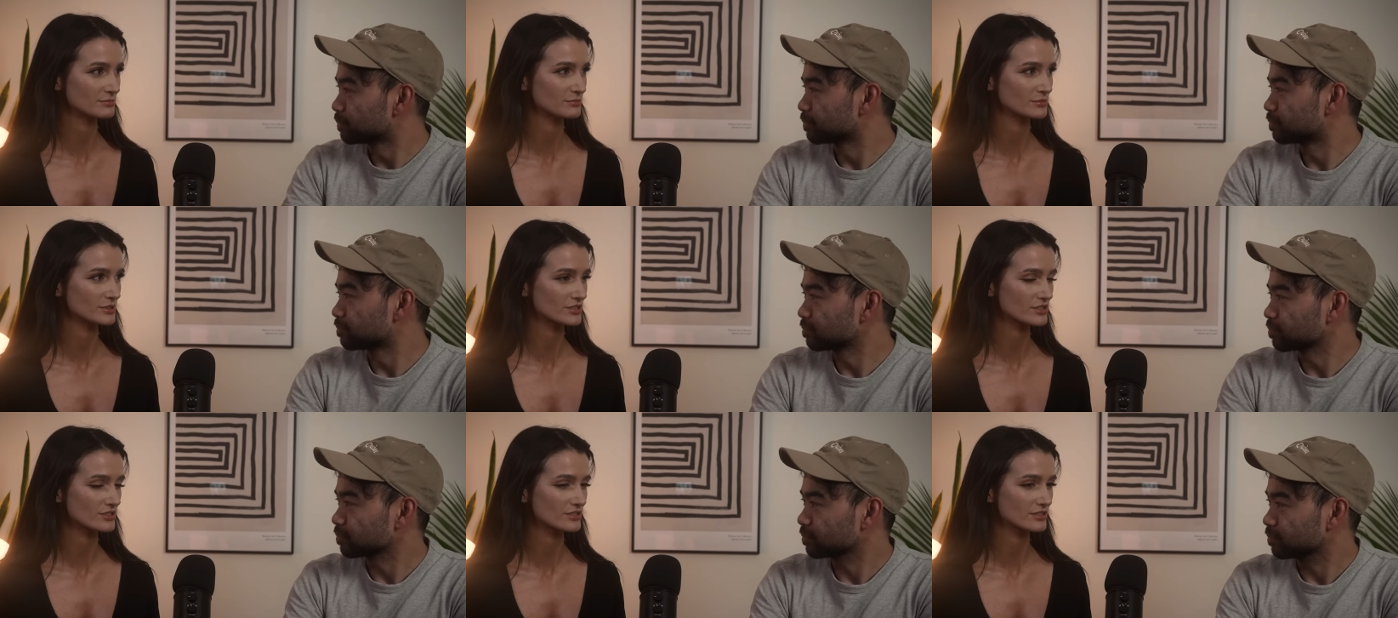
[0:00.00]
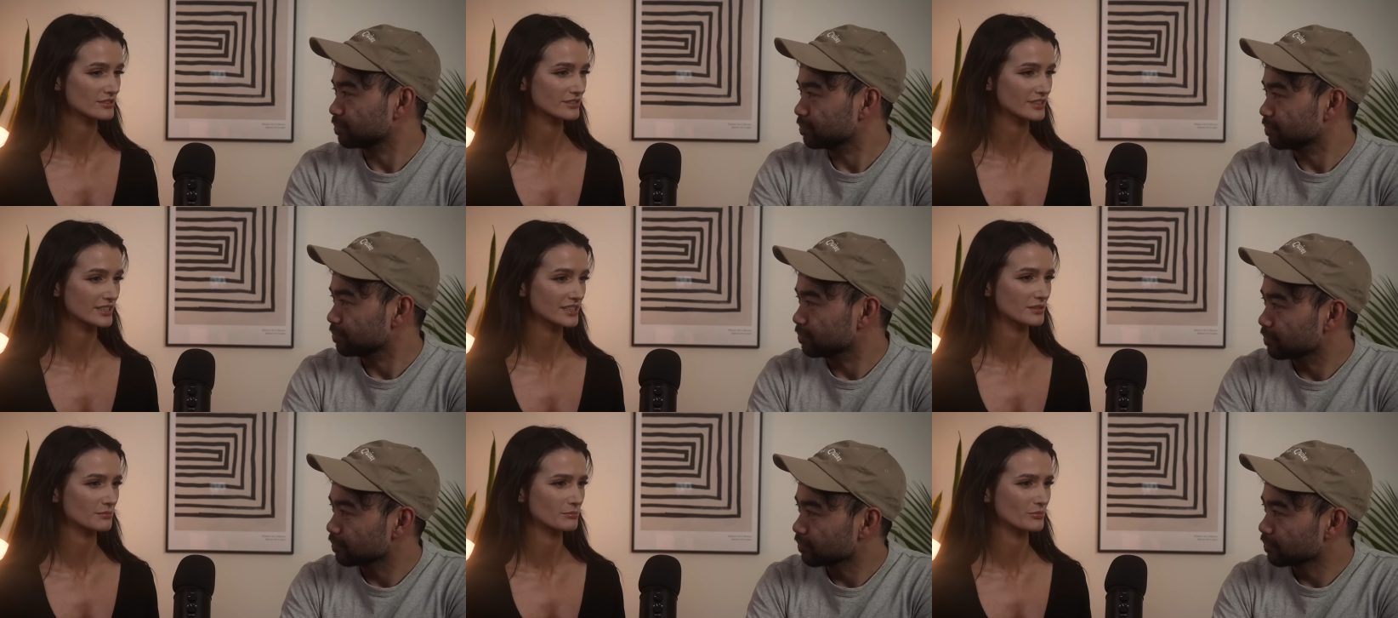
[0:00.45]
Speaker 1: much
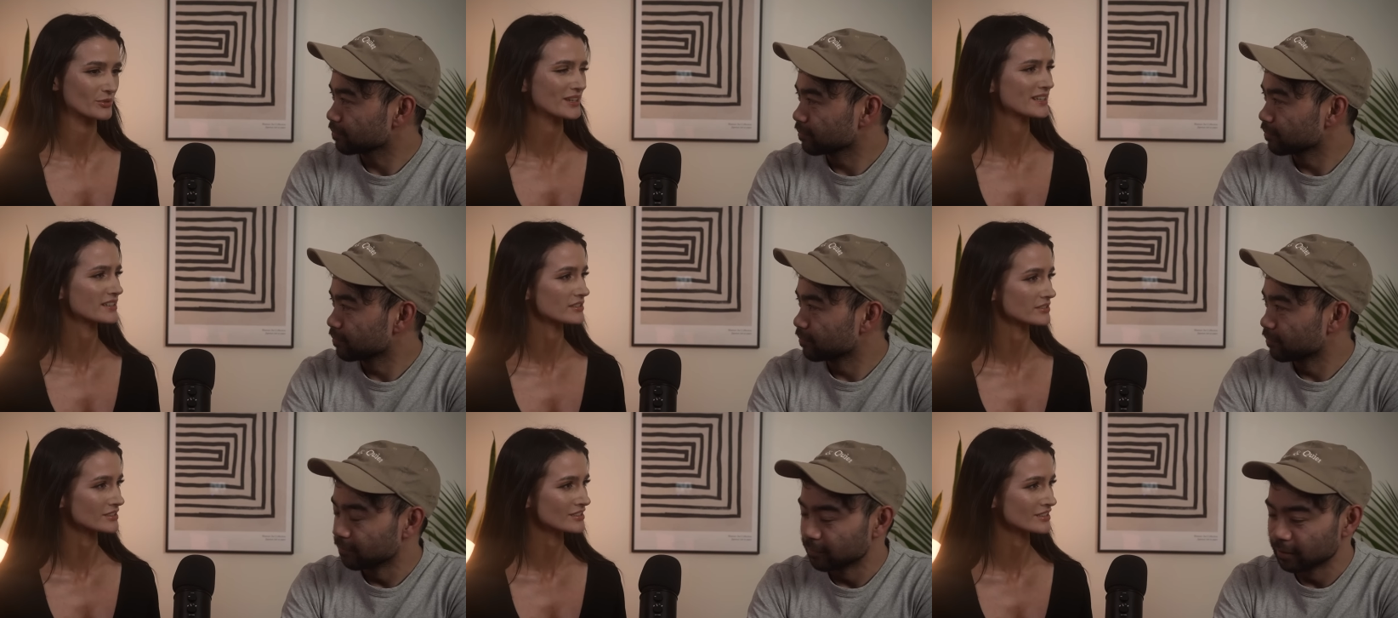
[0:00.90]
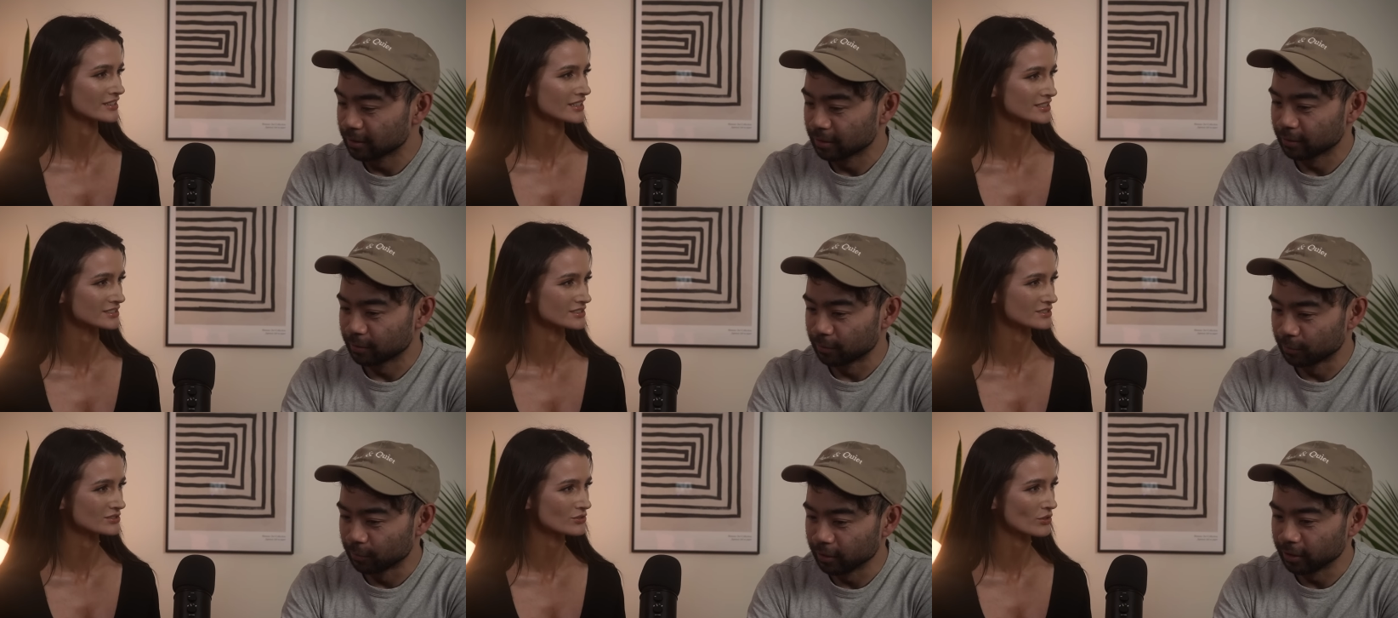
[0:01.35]
like a brighter
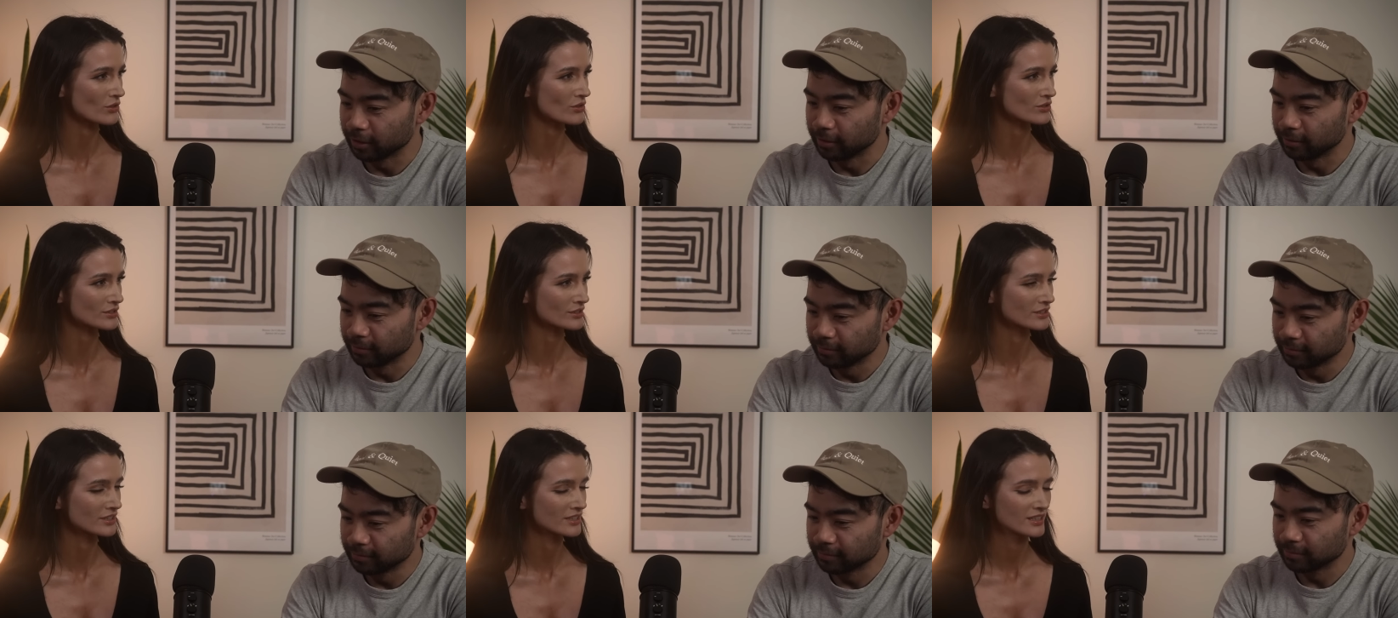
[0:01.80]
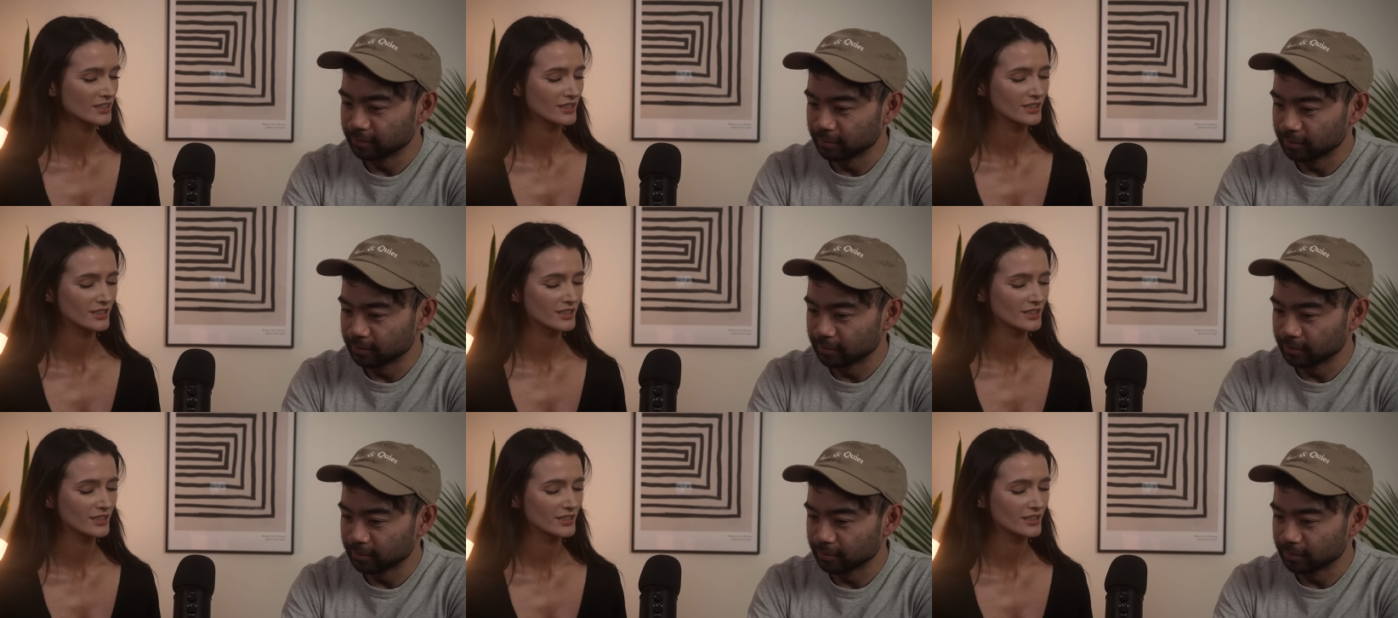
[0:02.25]
as a right. song.